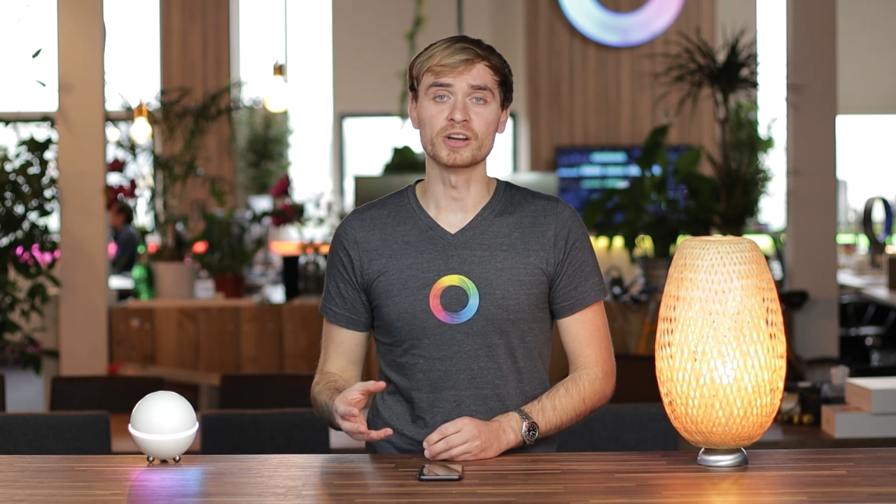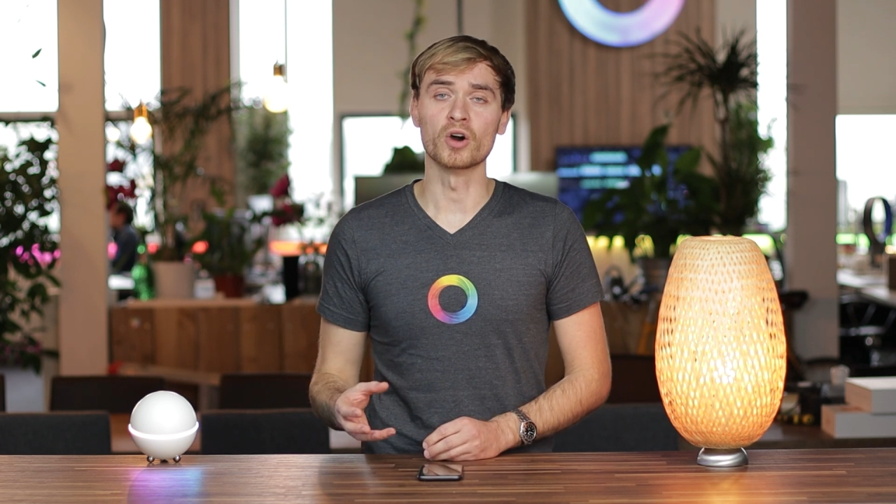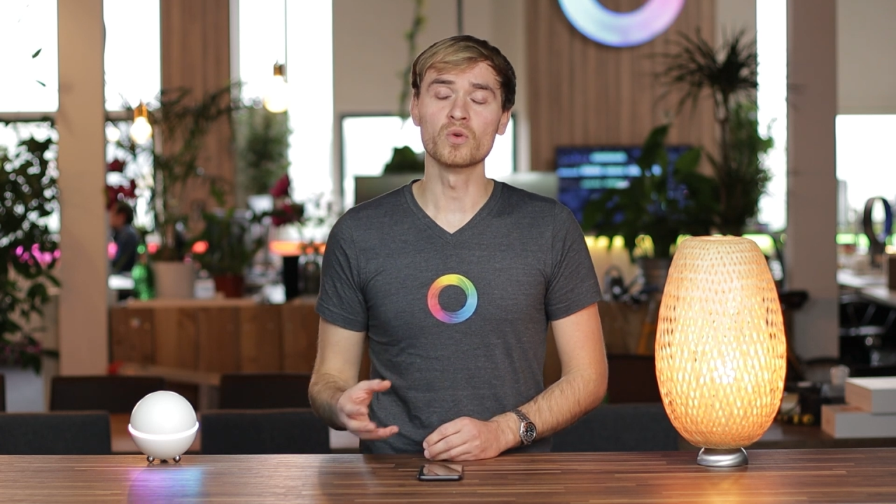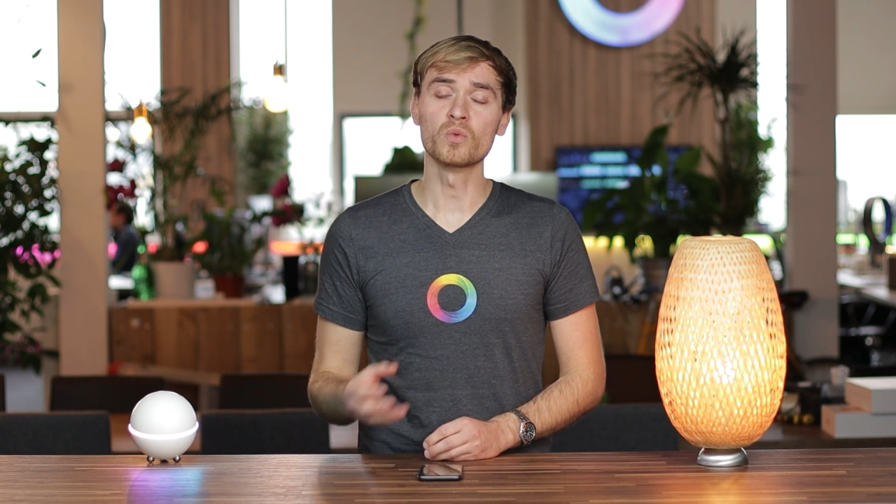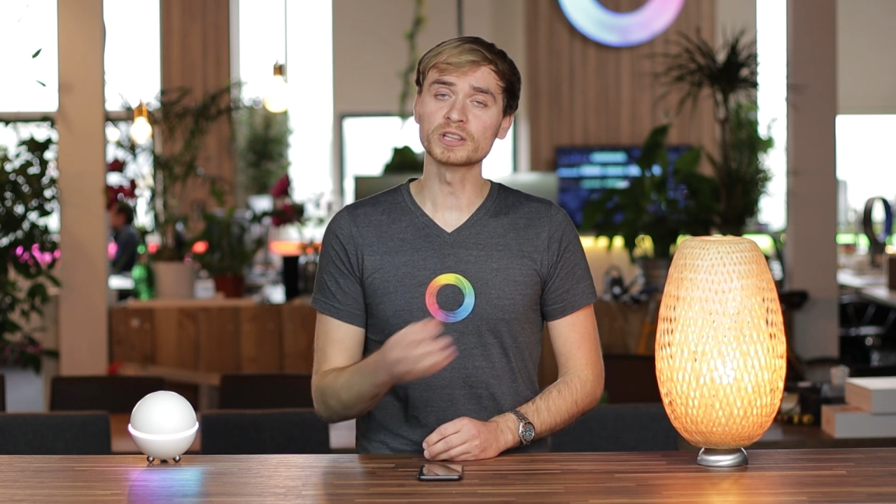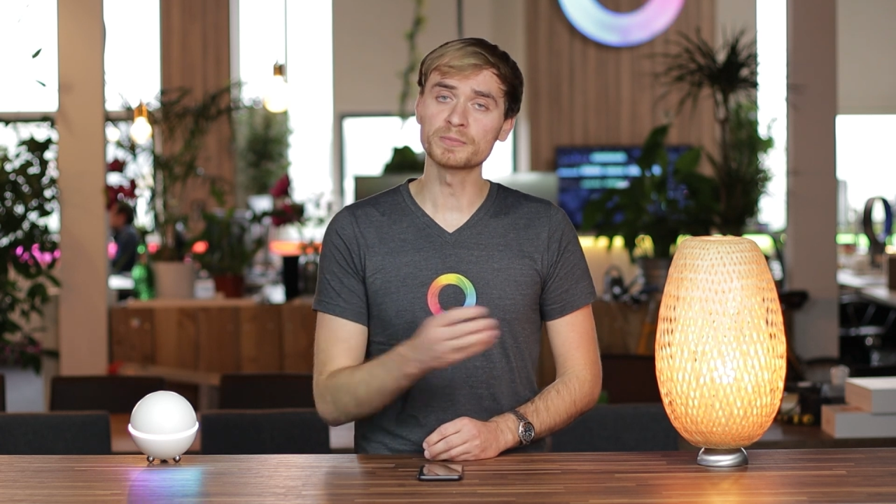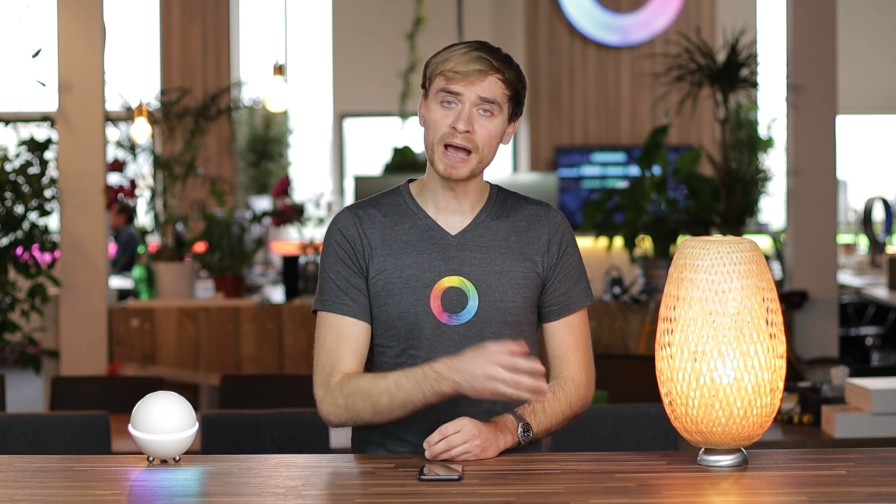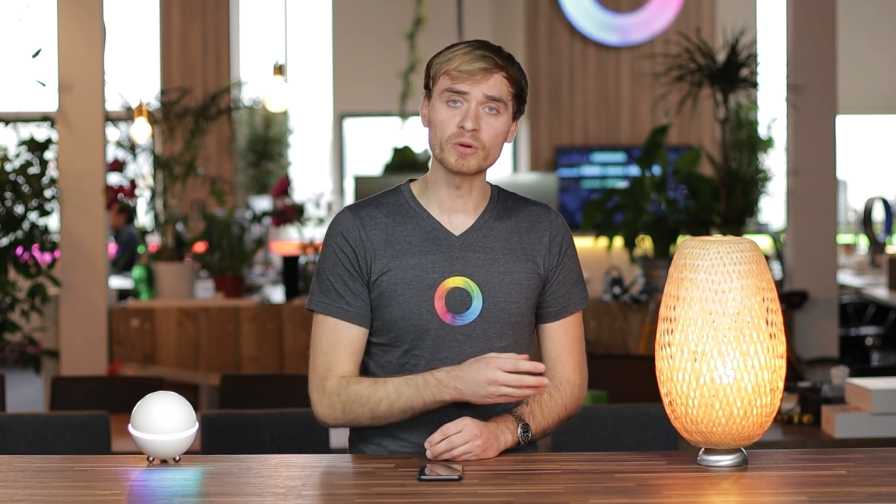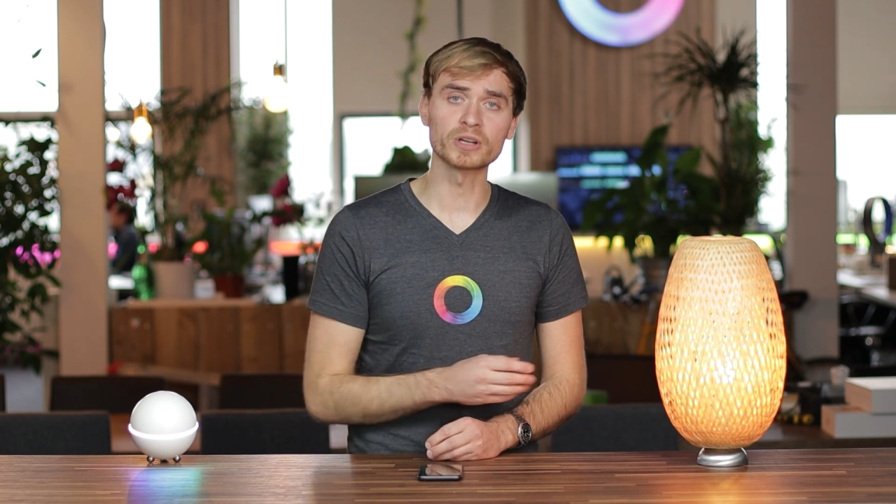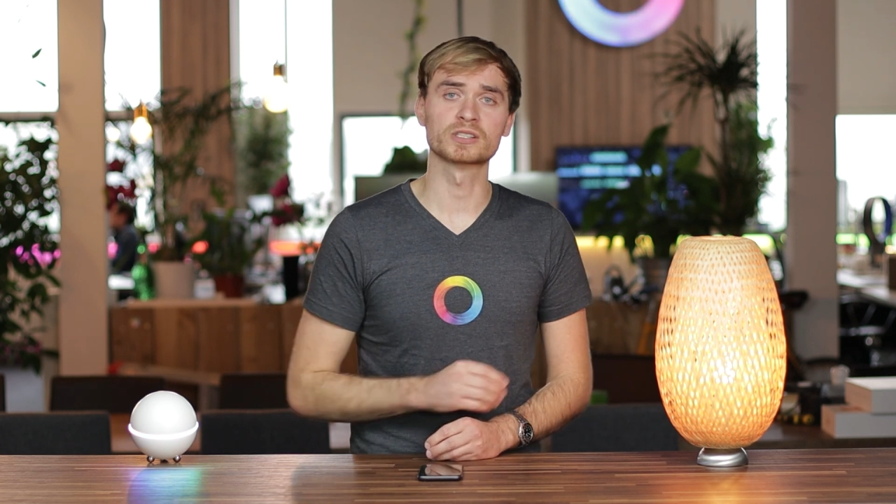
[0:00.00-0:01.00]
know what the
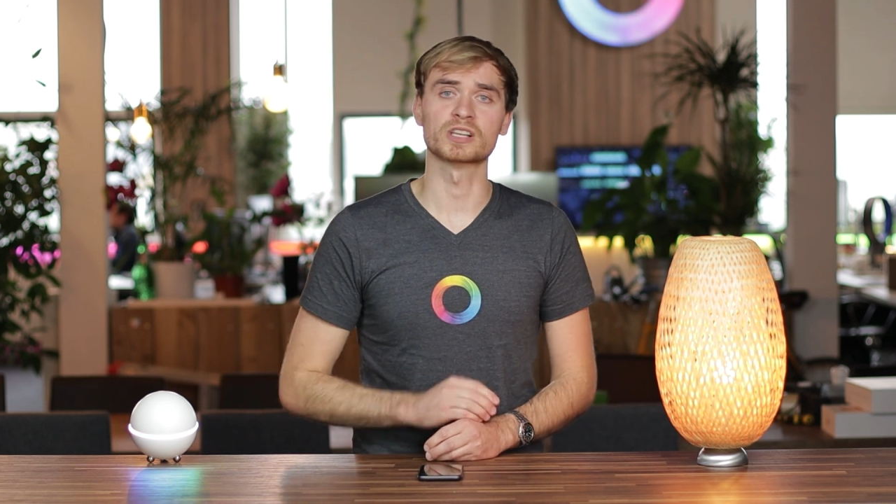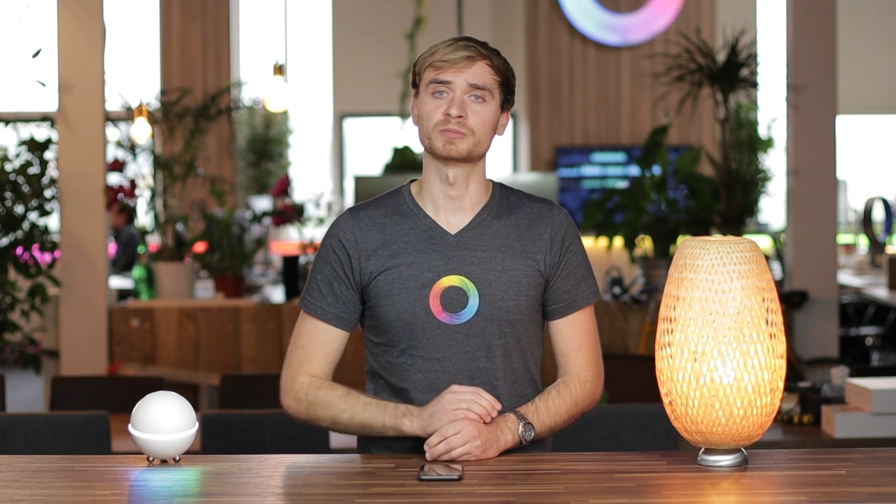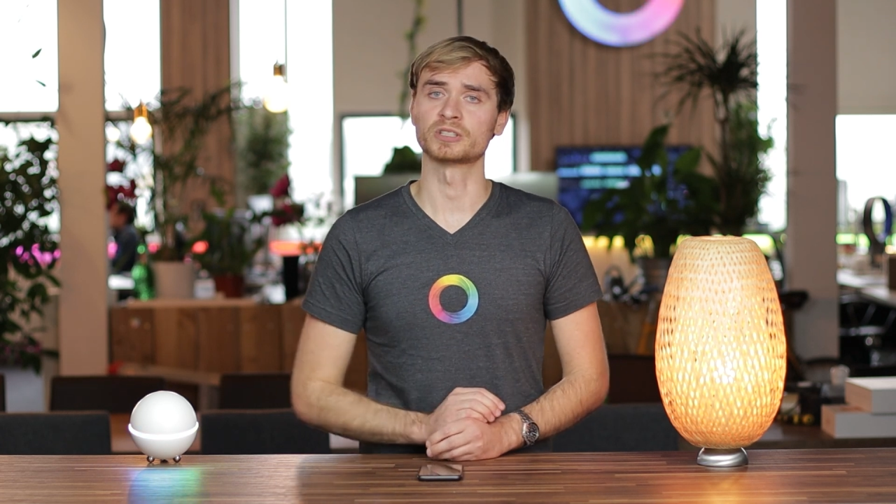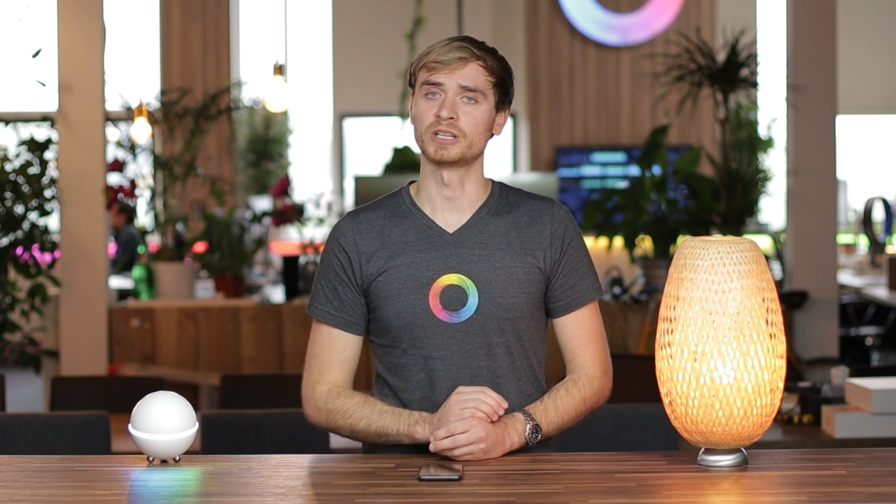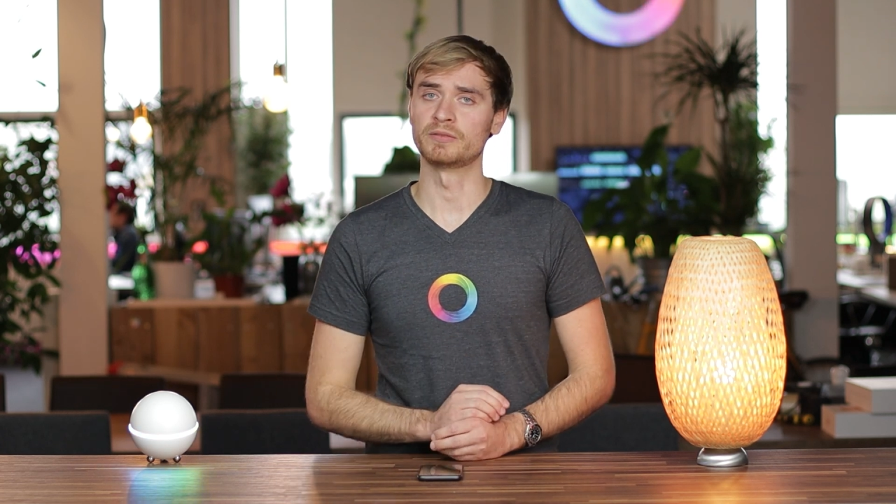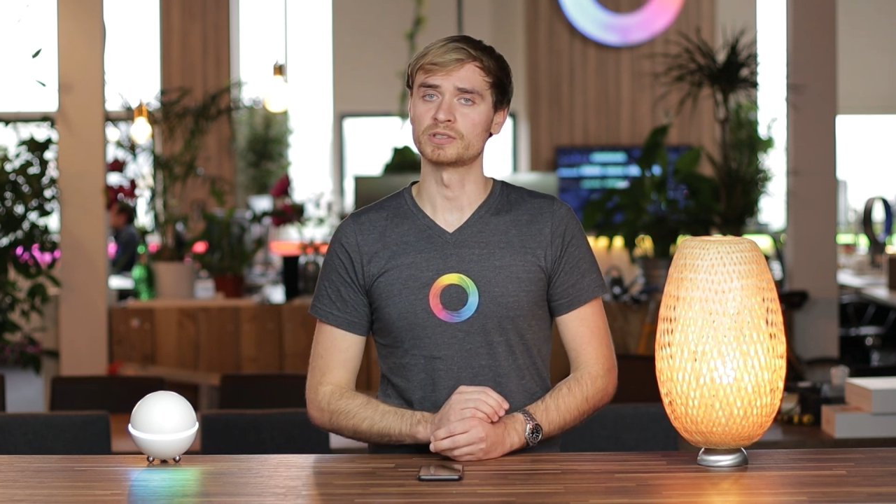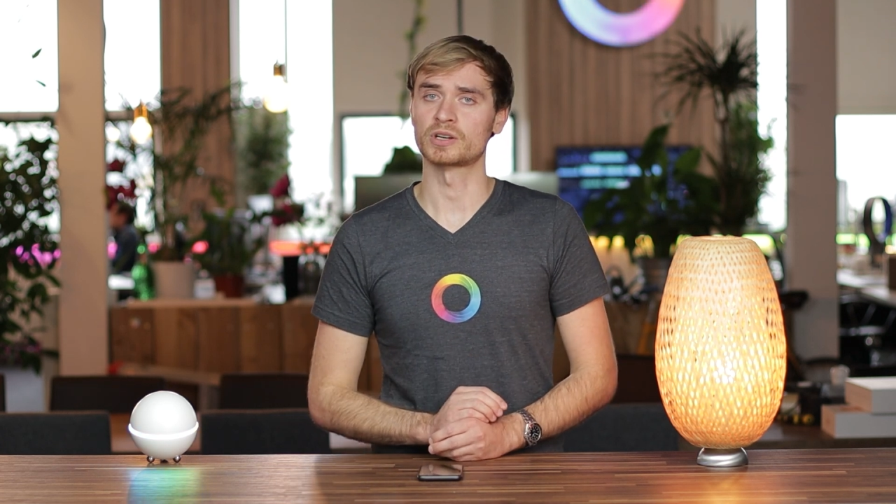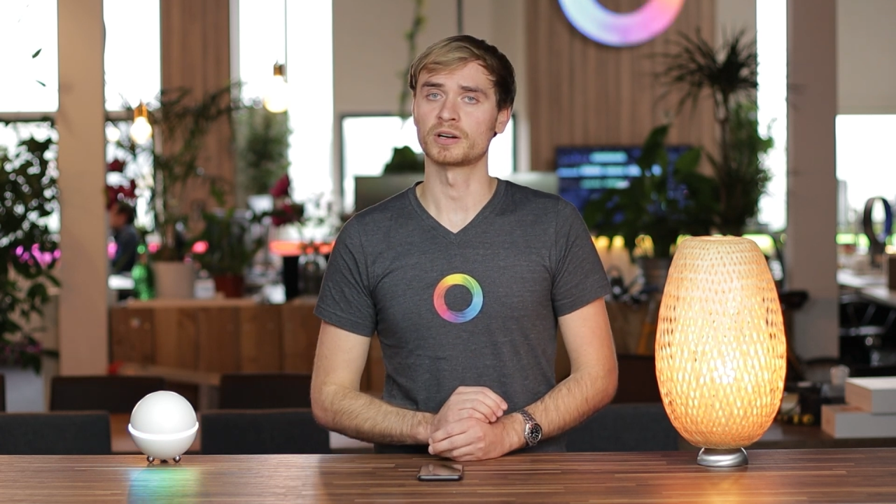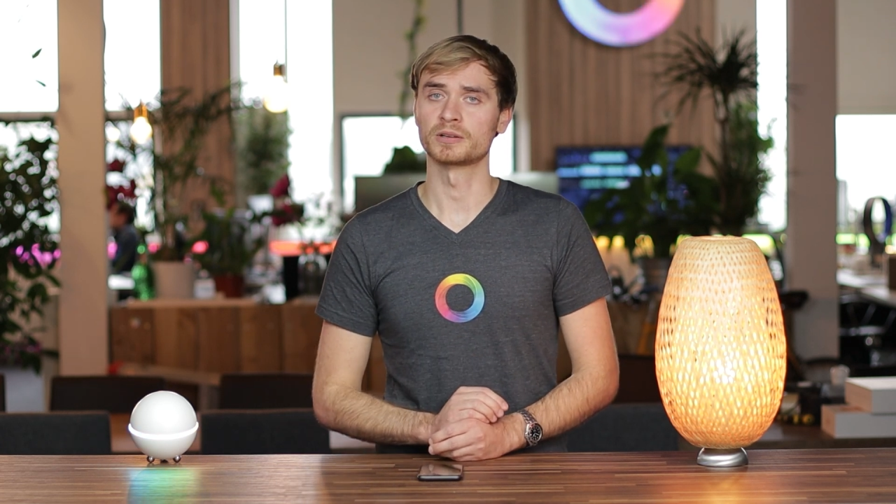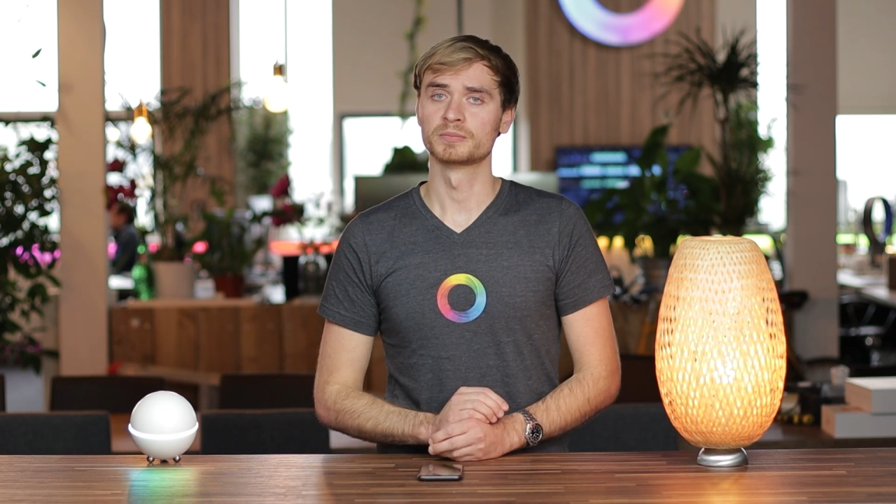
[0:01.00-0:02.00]
power consumption levels
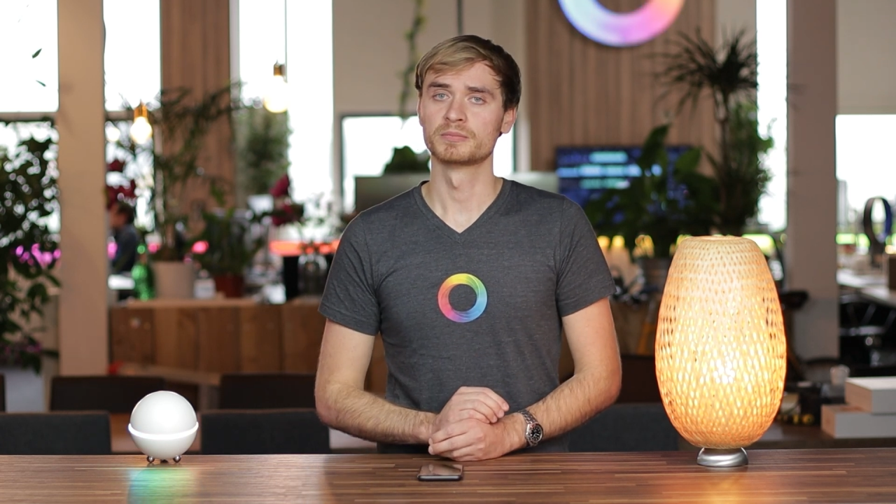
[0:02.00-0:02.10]
are.